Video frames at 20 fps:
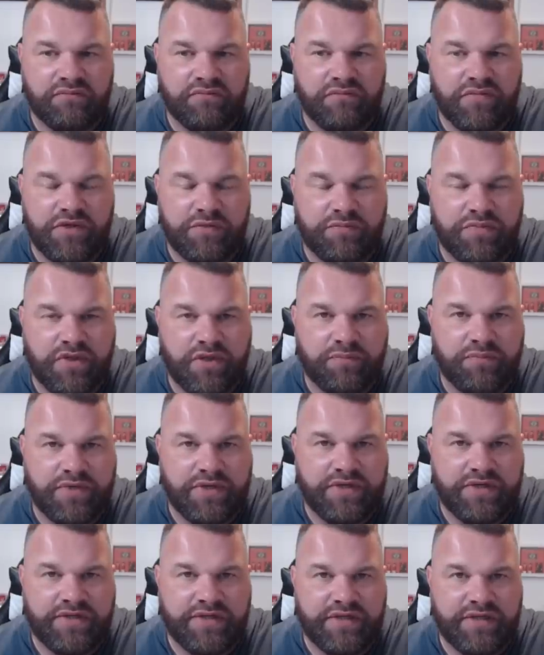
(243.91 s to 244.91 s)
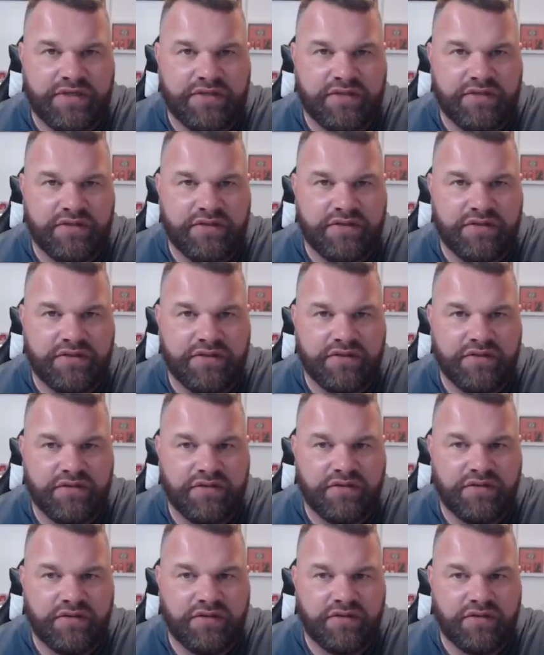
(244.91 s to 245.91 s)
He's played pre-seasons,
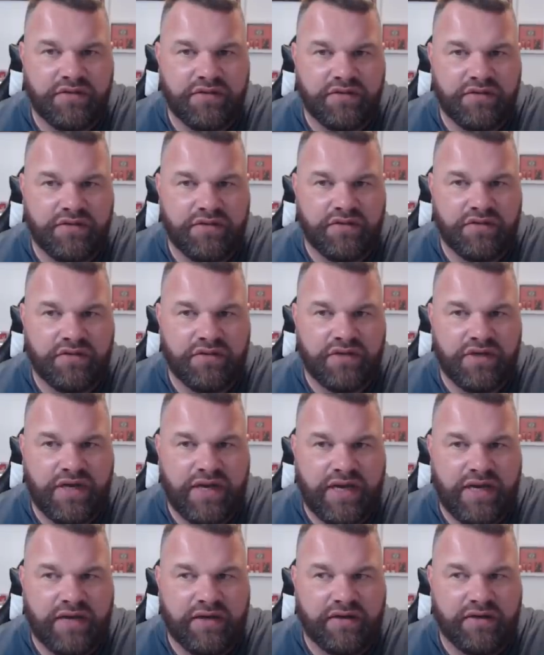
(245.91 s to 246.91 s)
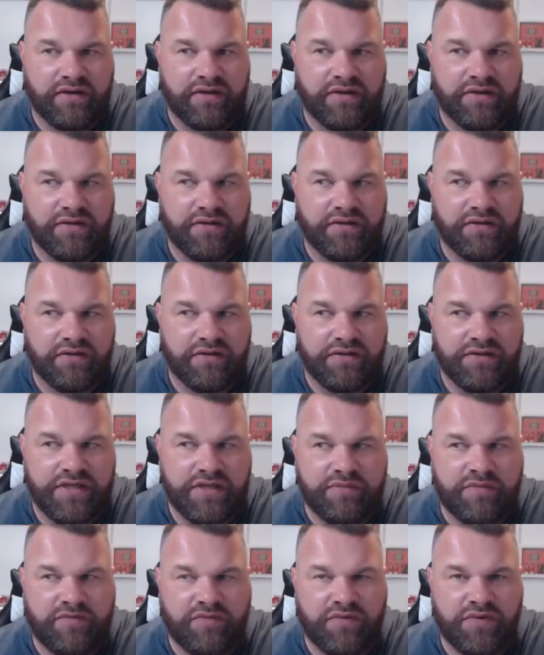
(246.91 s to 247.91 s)
and
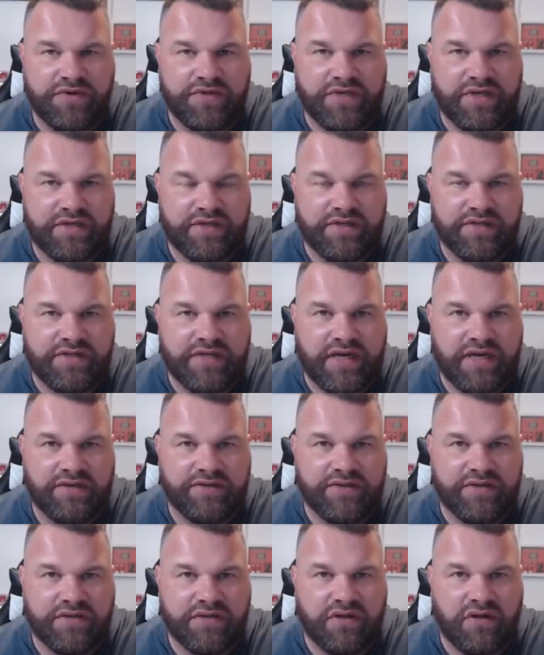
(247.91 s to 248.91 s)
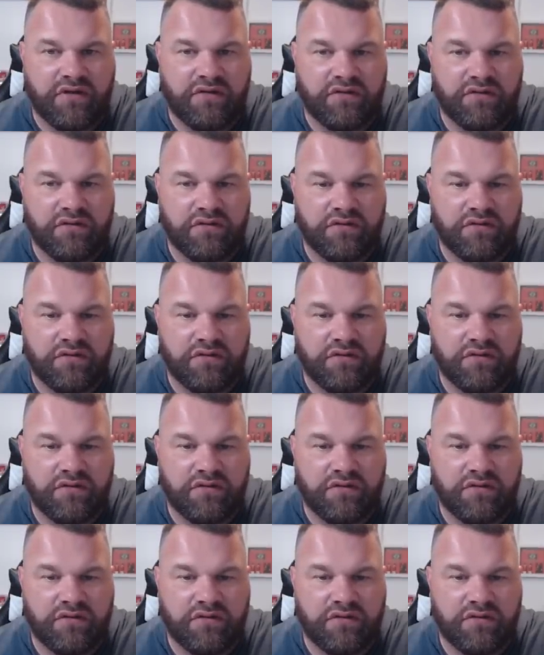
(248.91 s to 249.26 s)
day before the season starts, he's gone.